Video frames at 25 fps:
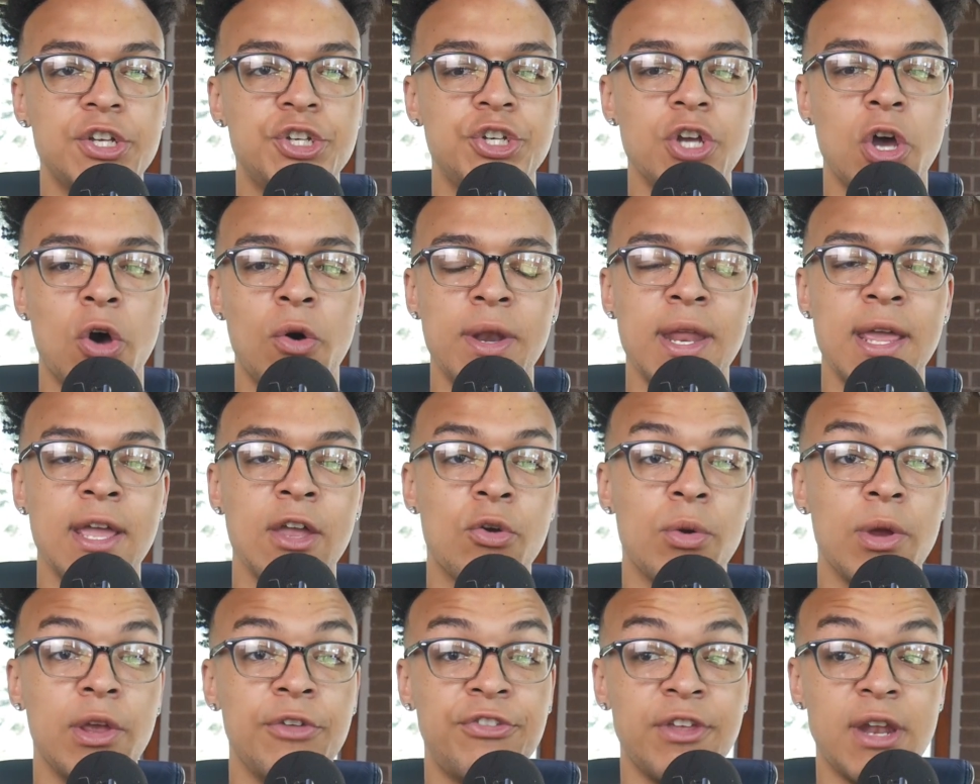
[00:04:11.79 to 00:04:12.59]
show an
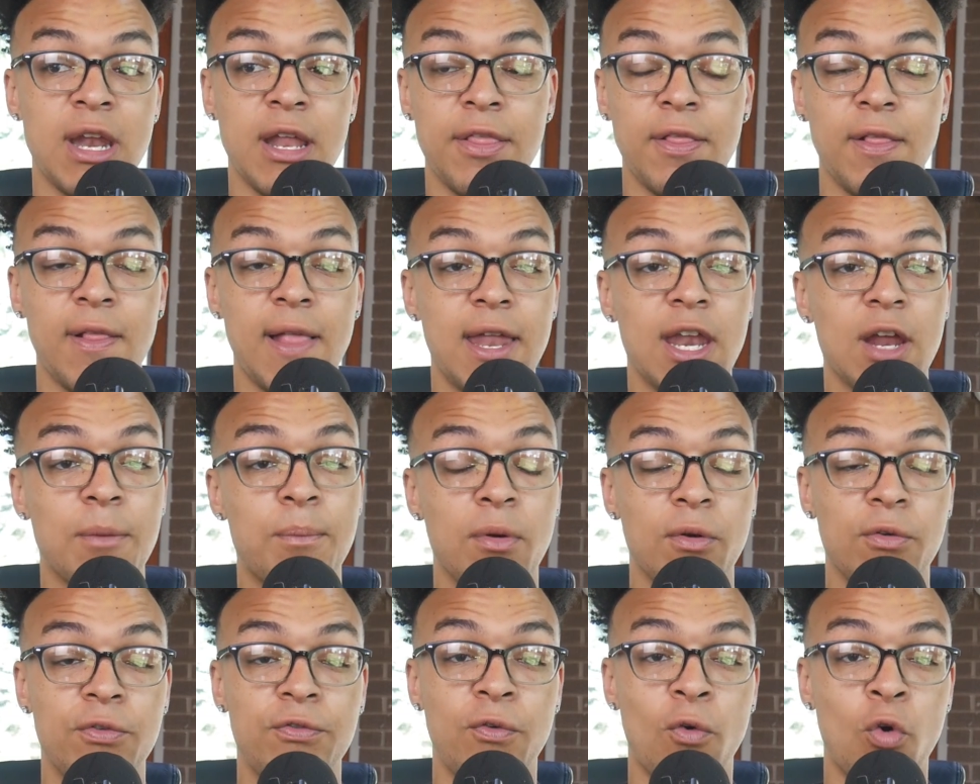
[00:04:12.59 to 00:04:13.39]
increase in athletic
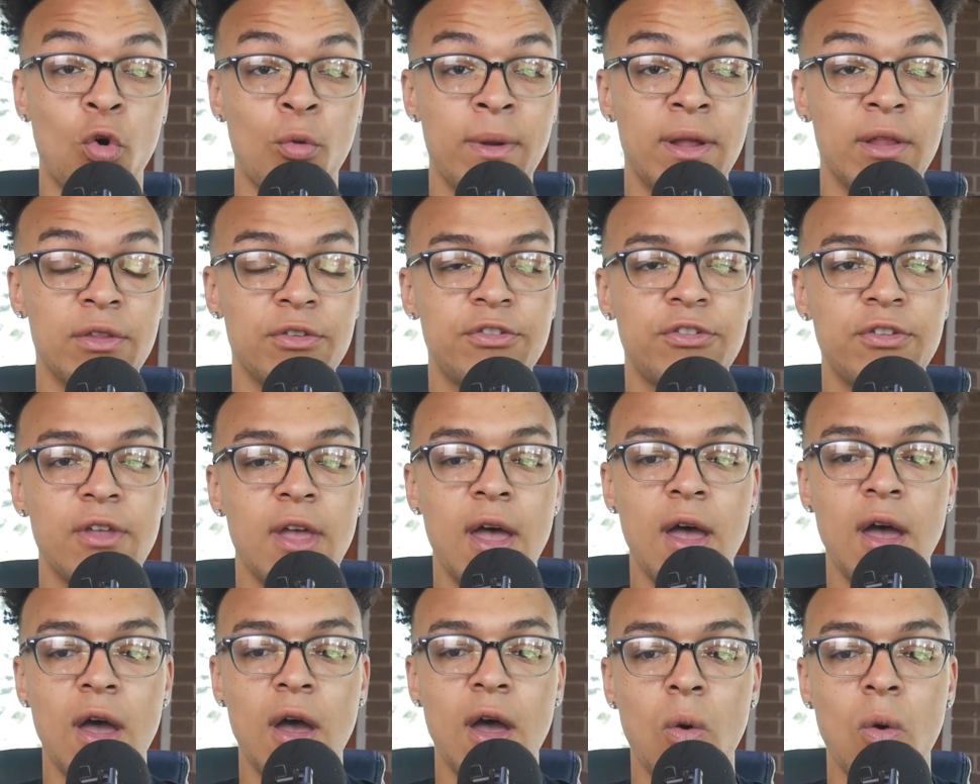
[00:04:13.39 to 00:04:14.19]
performance
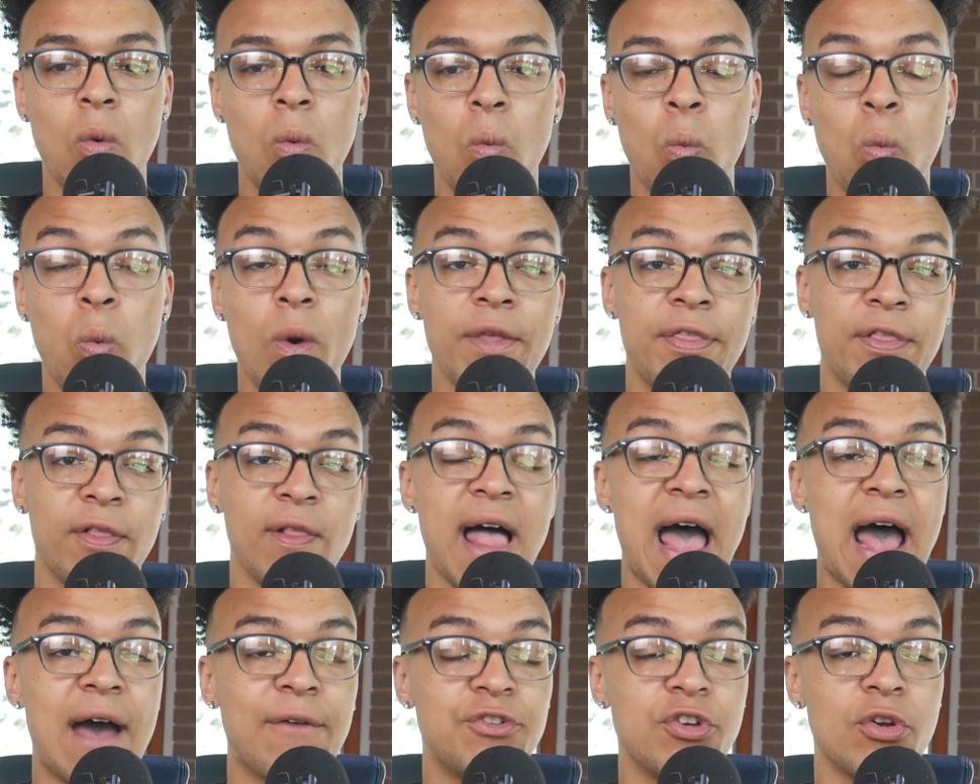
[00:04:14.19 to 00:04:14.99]
with
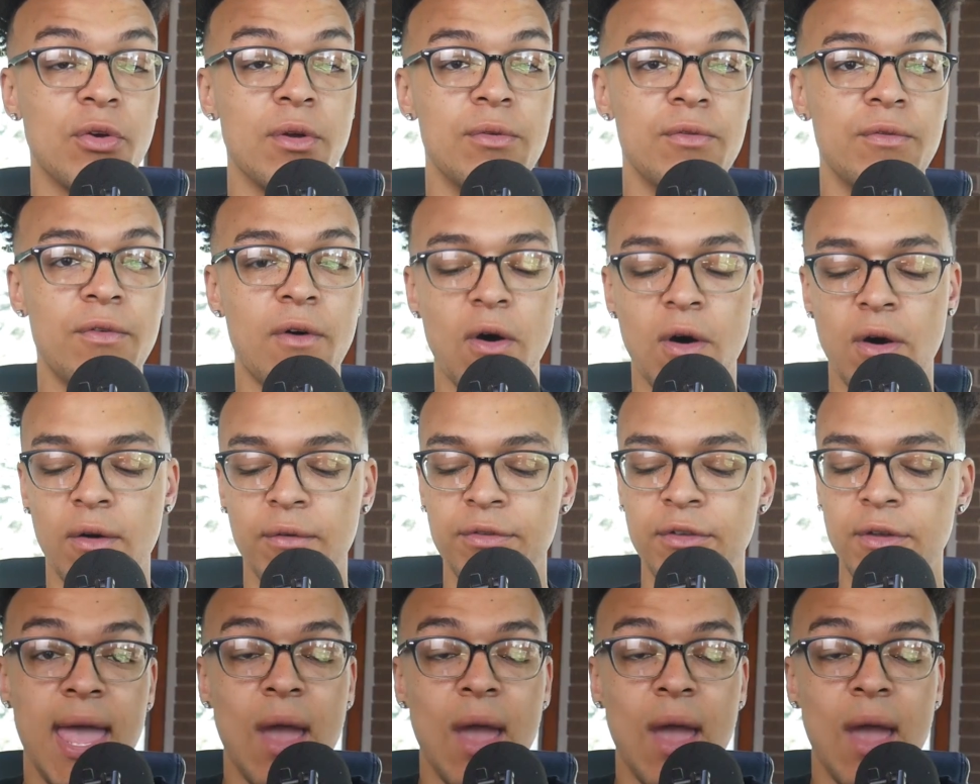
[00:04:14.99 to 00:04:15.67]
laughter involved.